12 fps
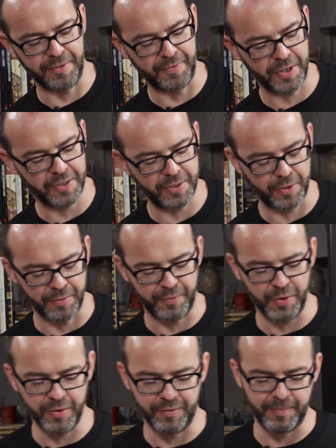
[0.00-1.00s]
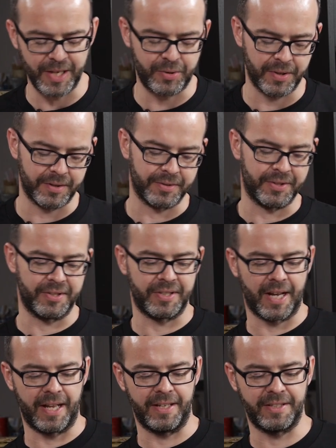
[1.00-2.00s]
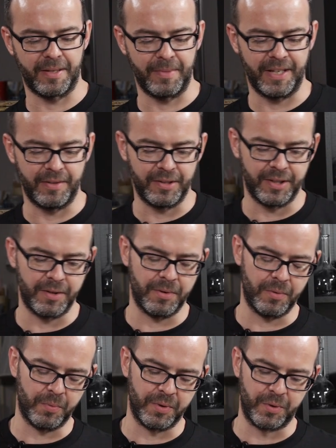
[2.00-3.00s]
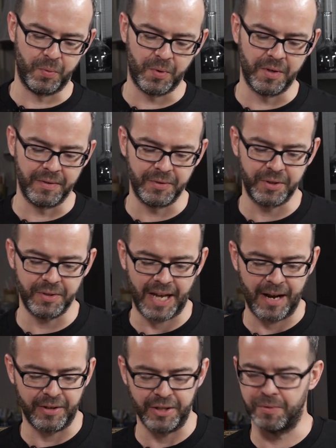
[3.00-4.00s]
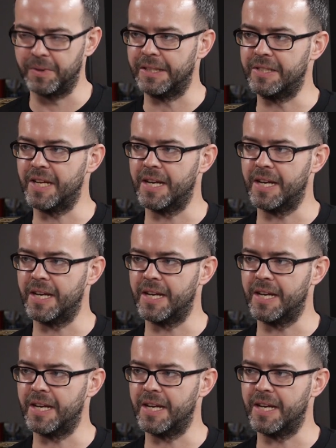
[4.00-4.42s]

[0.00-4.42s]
on your ver- your view of matriarchal societies, I mean, with dwarves, how could you really